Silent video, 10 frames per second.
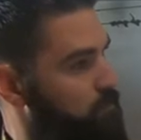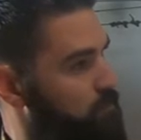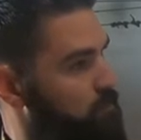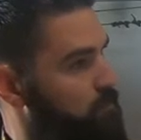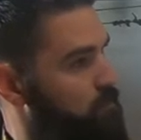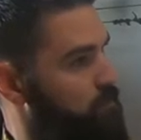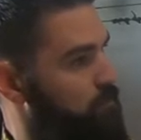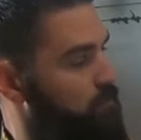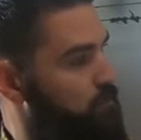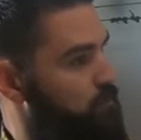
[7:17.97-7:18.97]

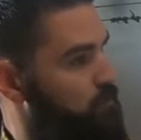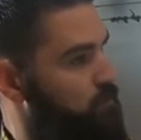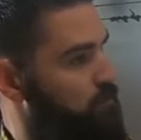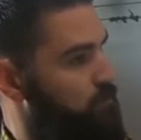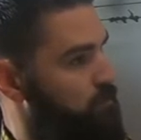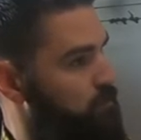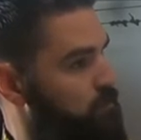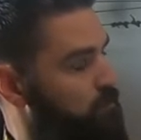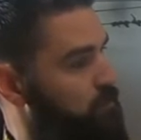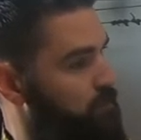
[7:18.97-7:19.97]

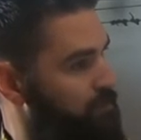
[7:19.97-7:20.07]
The person shown says nothing.